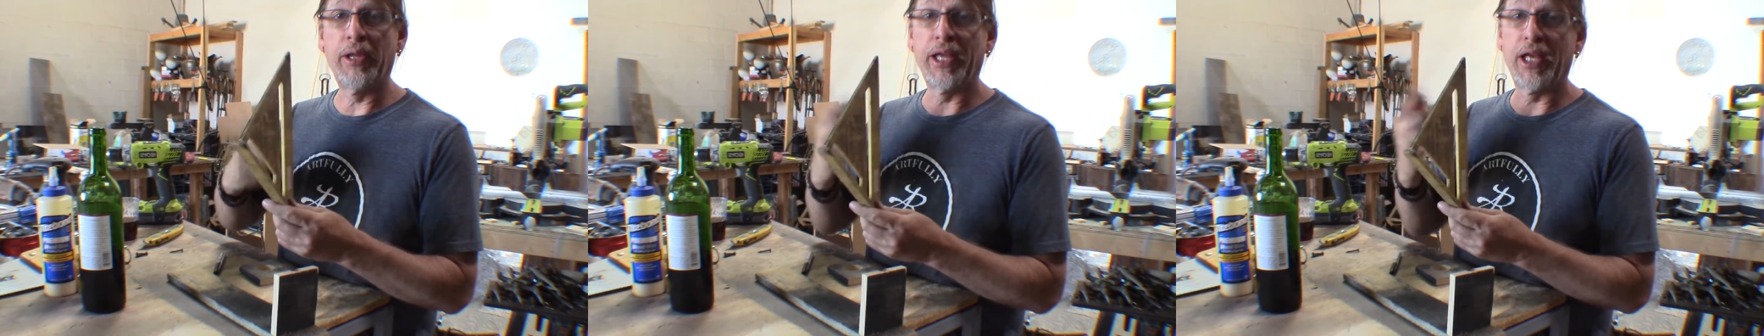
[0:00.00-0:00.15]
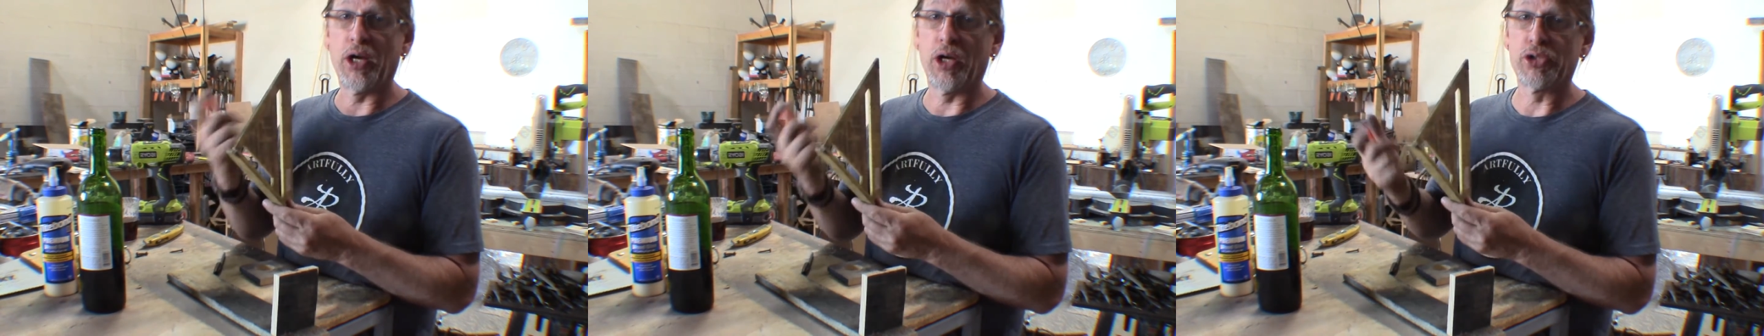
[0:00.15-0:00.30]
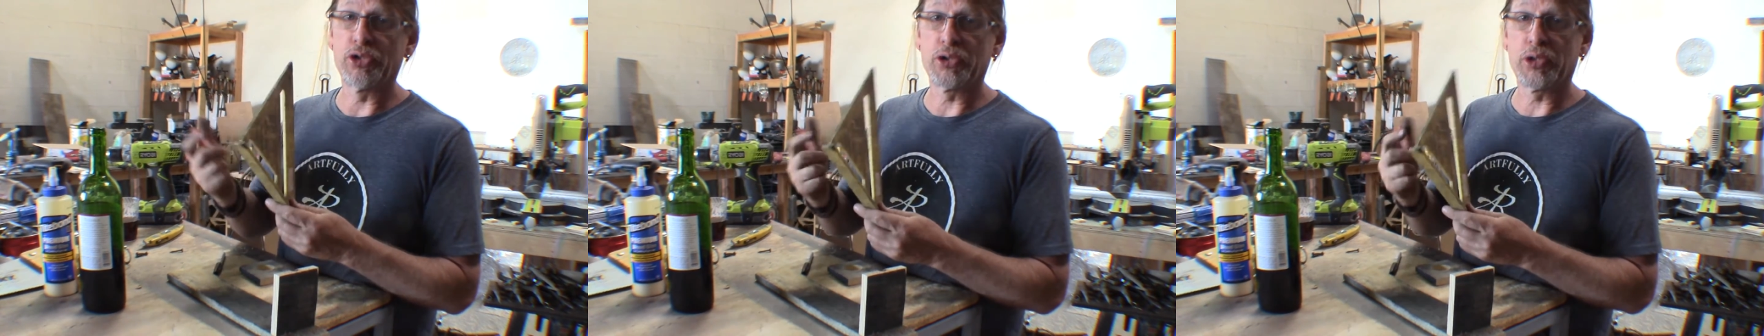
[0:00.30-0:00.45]
They
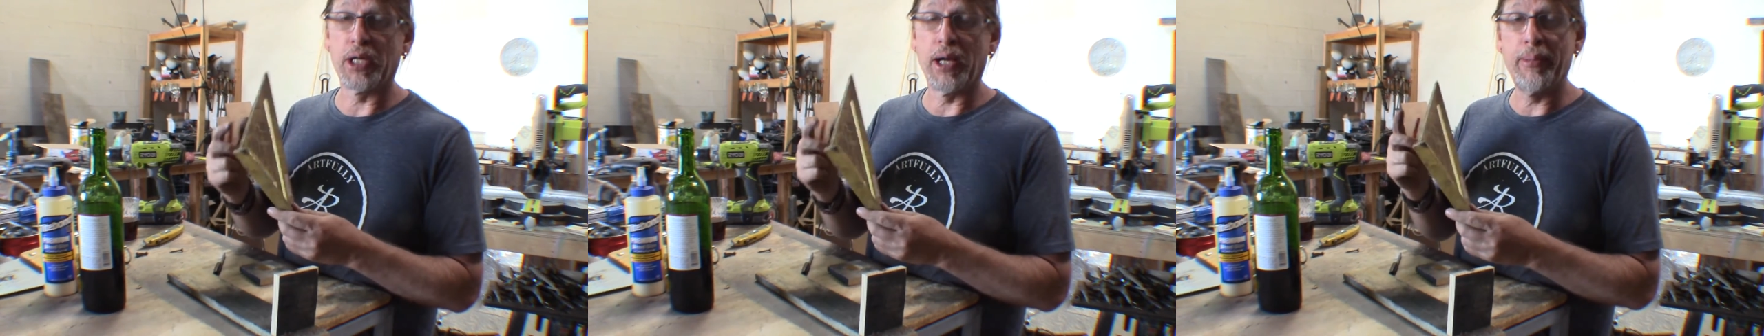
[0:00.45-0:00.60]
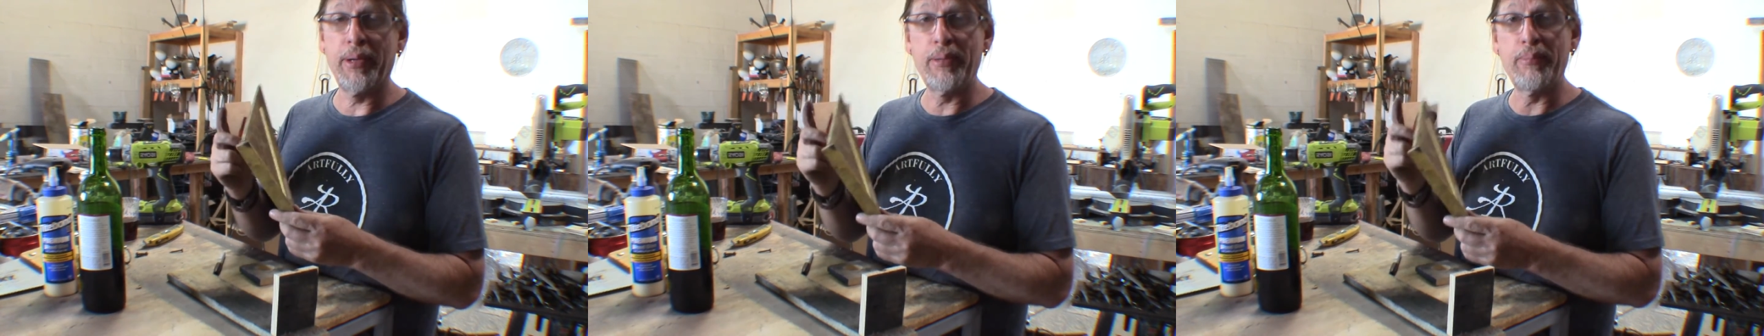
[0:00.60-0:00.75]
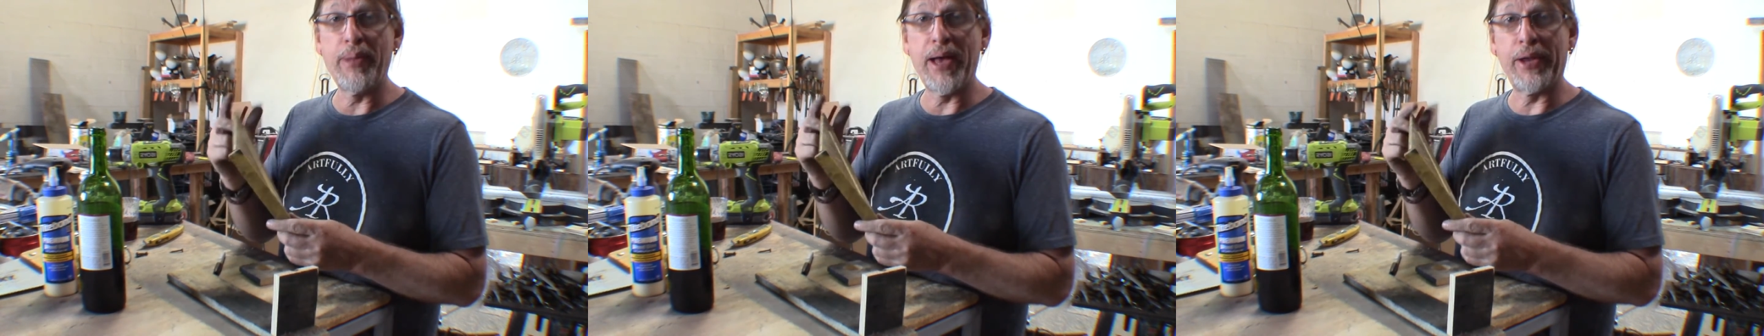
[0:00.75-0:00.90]
also come
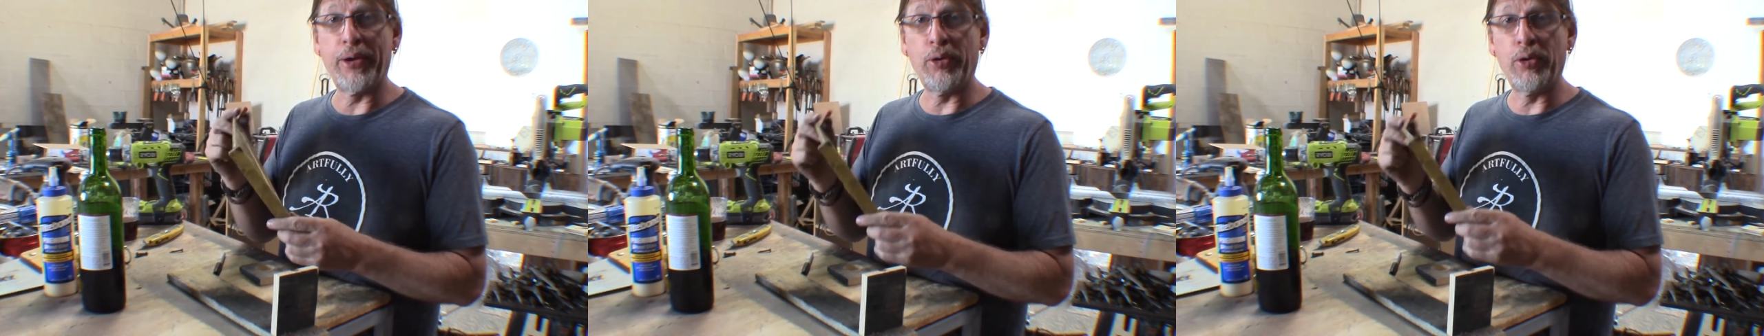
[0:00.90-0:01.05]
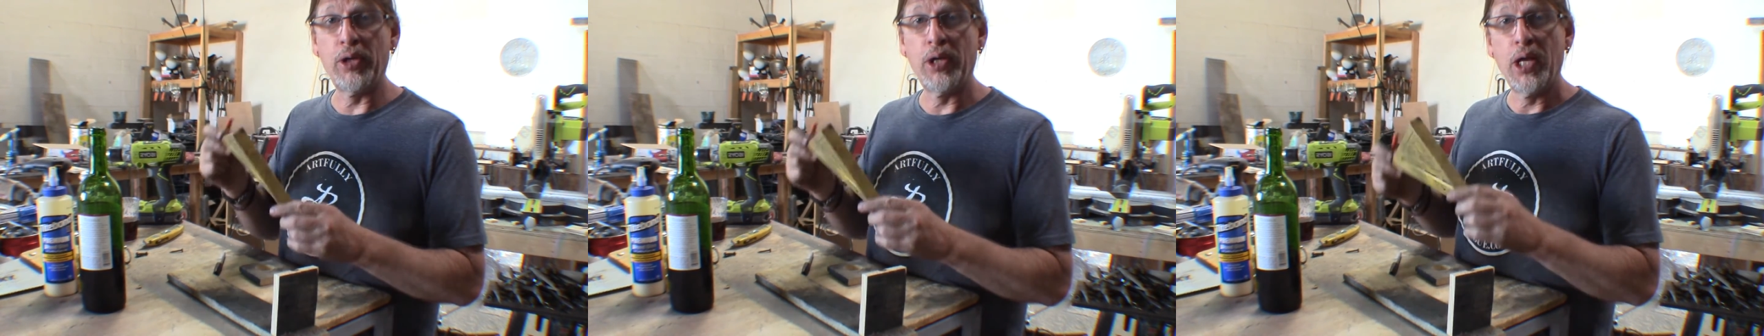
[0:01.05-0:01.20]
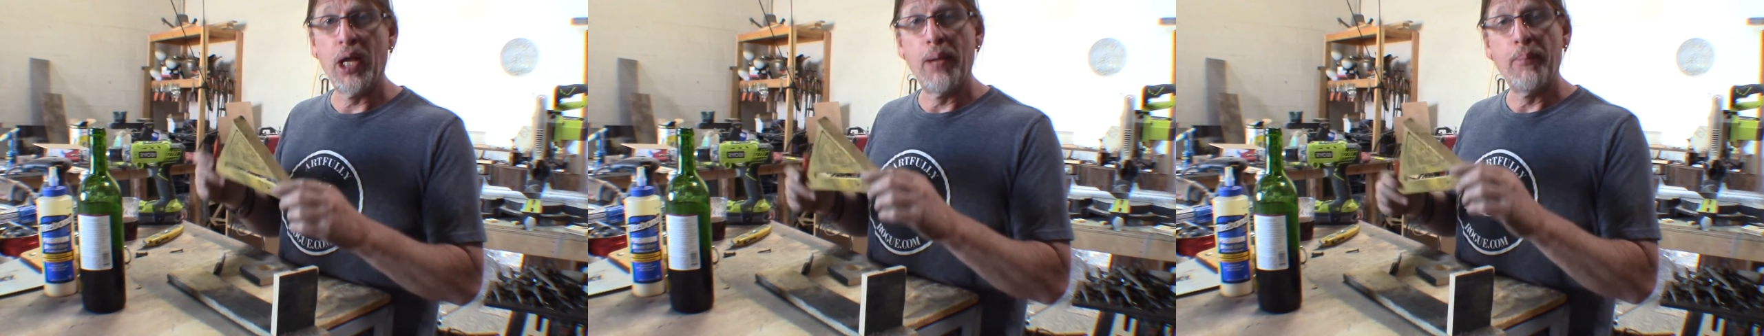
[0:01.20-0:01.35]
in
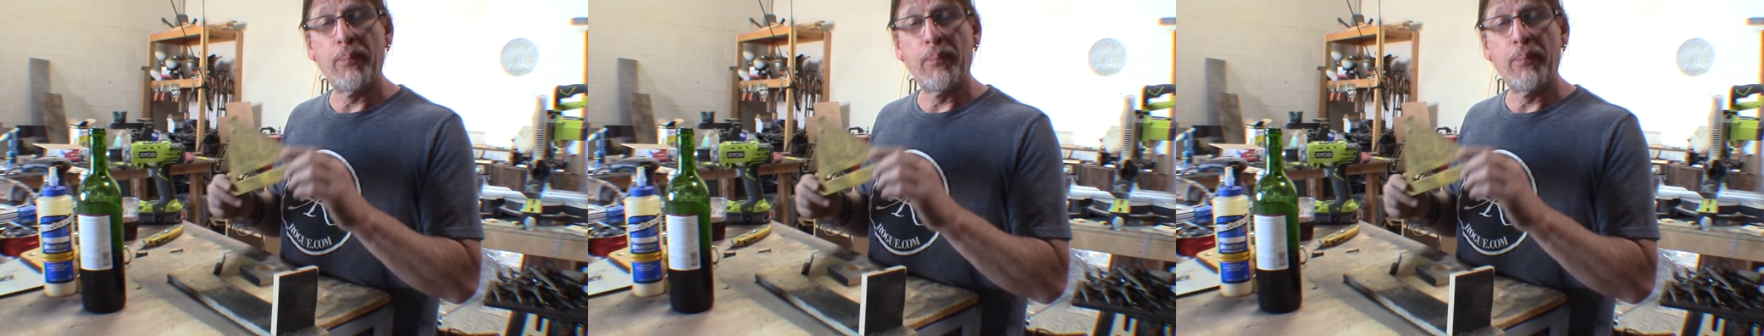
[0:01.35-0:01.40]
metal,